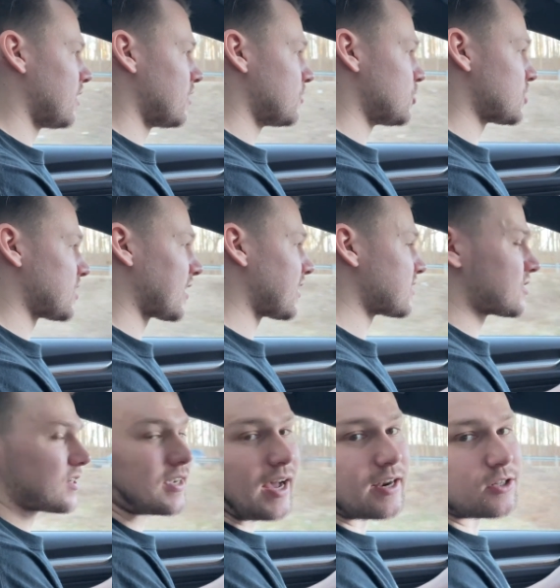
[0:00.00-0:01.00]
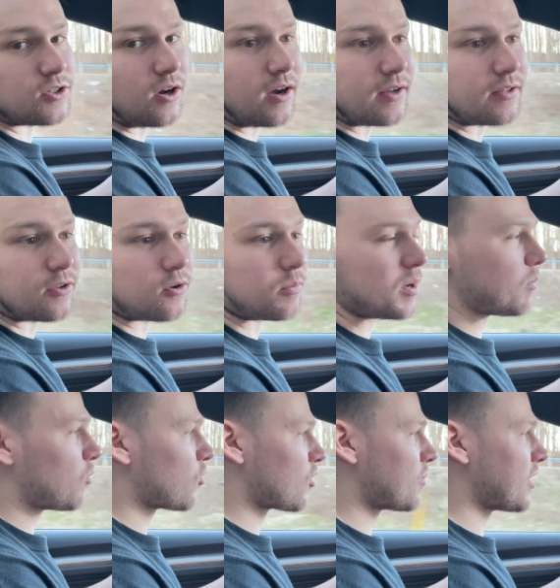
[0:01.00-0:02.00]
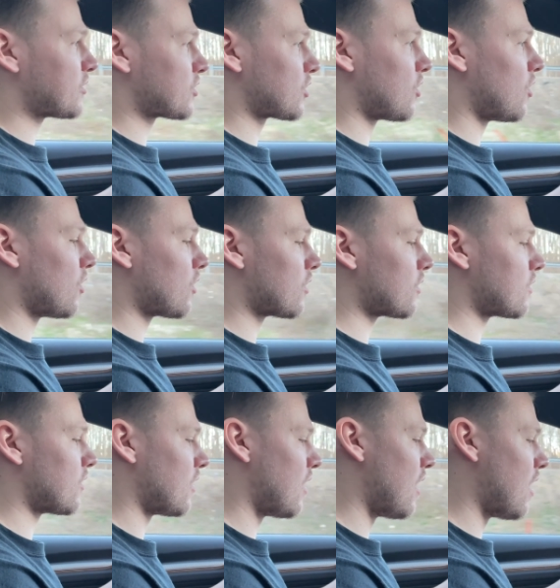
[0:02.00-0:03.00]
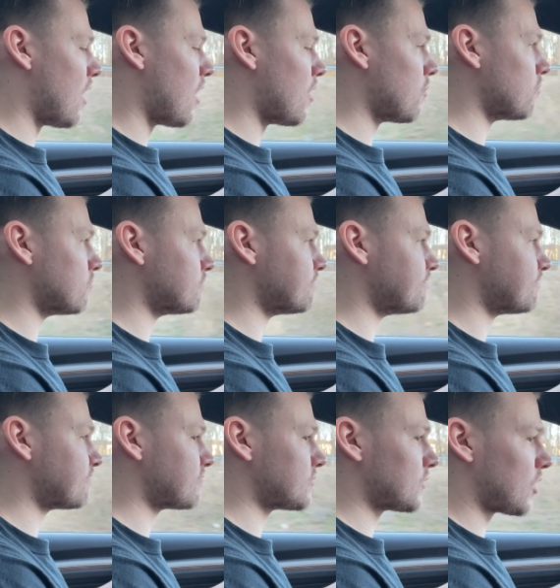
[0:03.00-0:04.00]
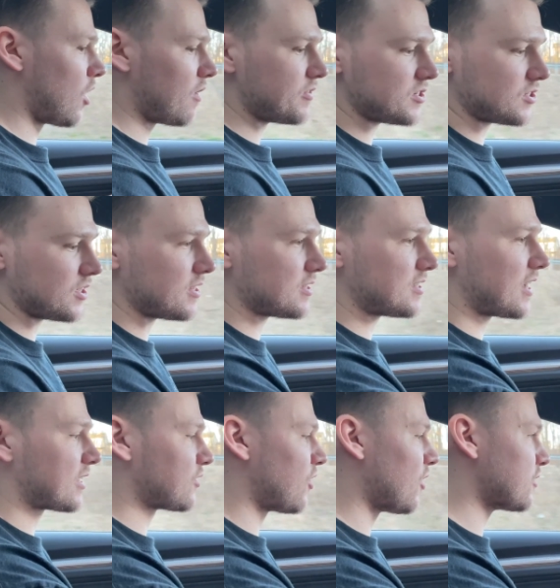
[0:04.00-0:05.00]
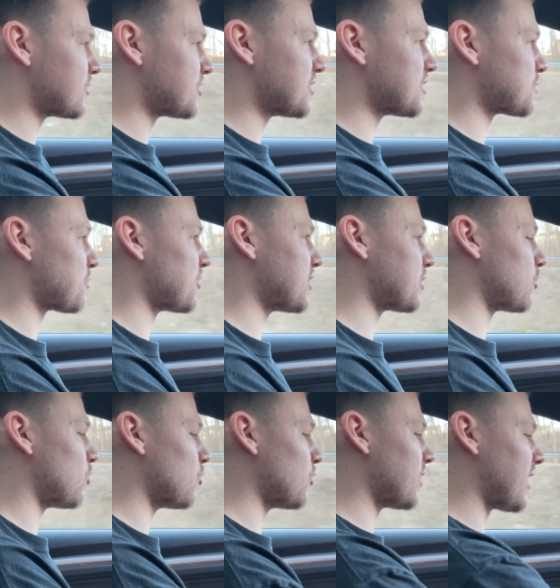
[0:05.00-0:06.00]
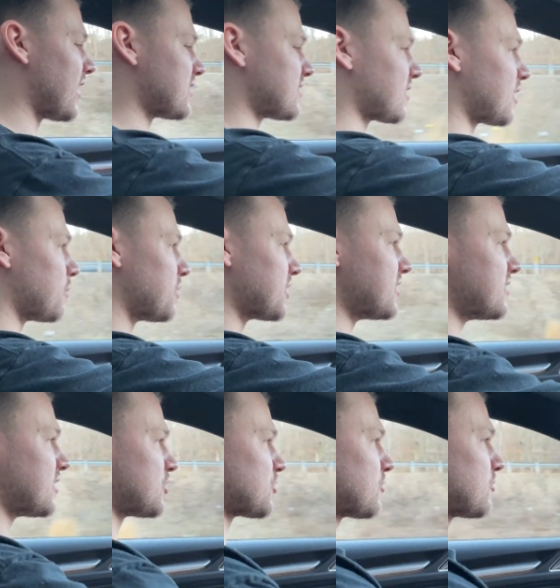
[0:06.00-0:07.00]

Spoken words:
Just, I guess, to kind of talk a little bit more about the car. Obviously, the technology is pretty cool. It has the complete digital